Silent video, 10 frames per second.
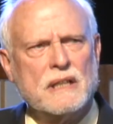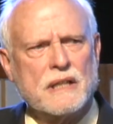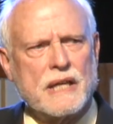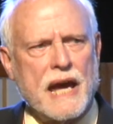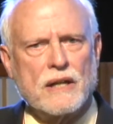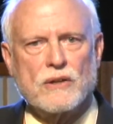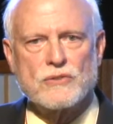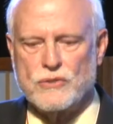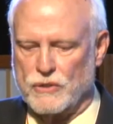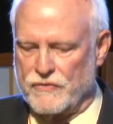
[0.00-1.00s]
Candler
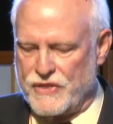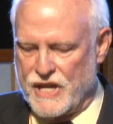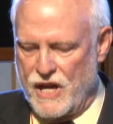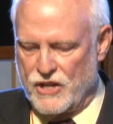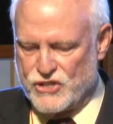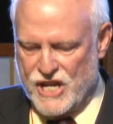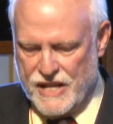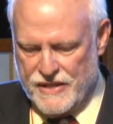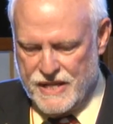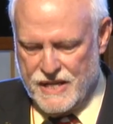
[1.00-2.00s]
School of Theology
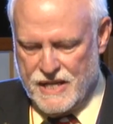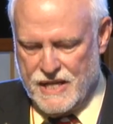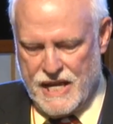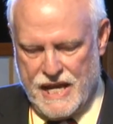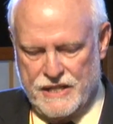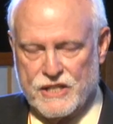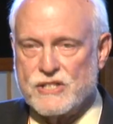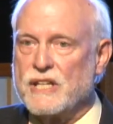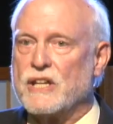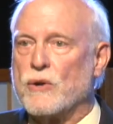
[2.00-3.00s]
and is
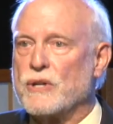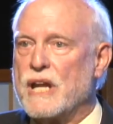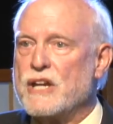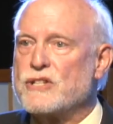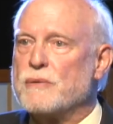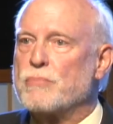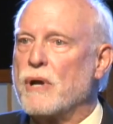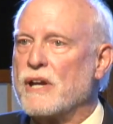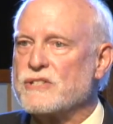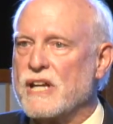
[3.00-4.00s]
in the ordination
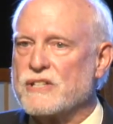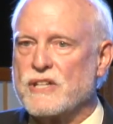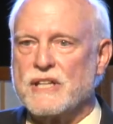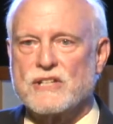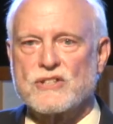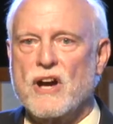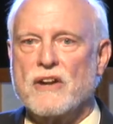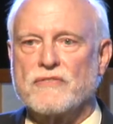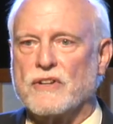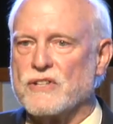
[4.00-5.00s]
process in this
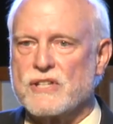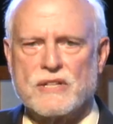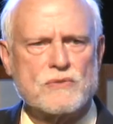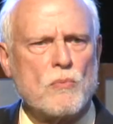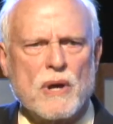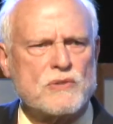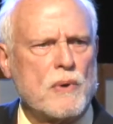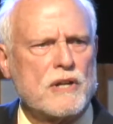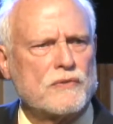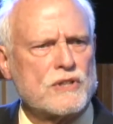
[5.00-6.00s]
conference. It's
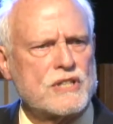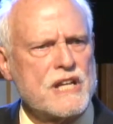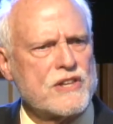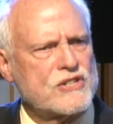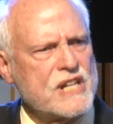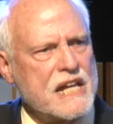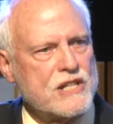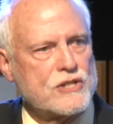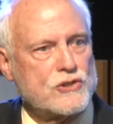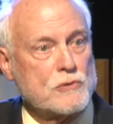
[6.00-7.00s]
wonderful to see the seeds
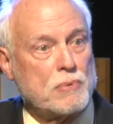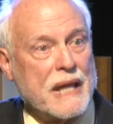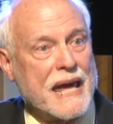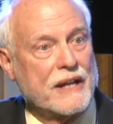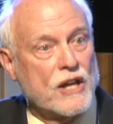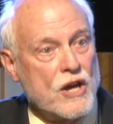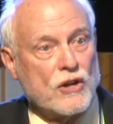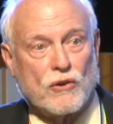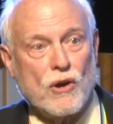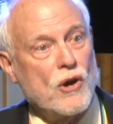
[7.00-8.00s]
that you plant
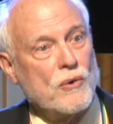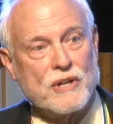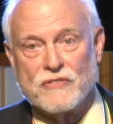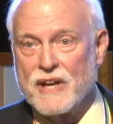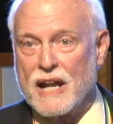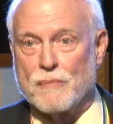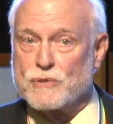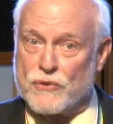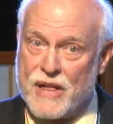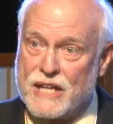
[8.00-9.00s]
grow and develop.
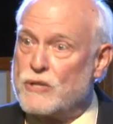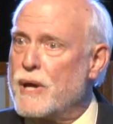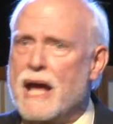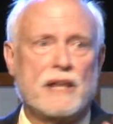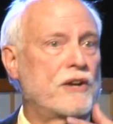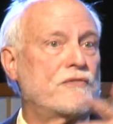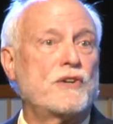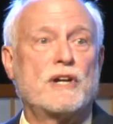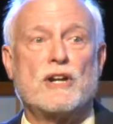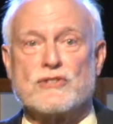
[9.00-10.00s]
So thank you, Helen, if
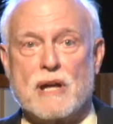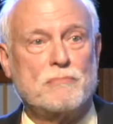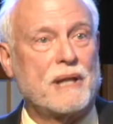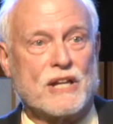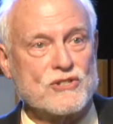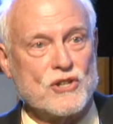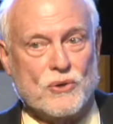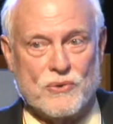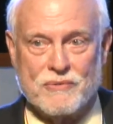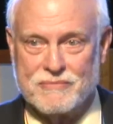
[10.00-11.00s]
you're here someplace
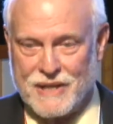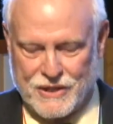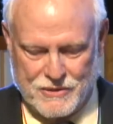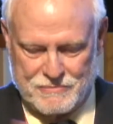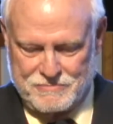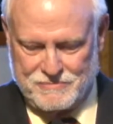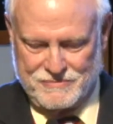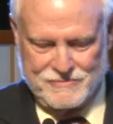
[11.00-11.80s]
too. Thank you.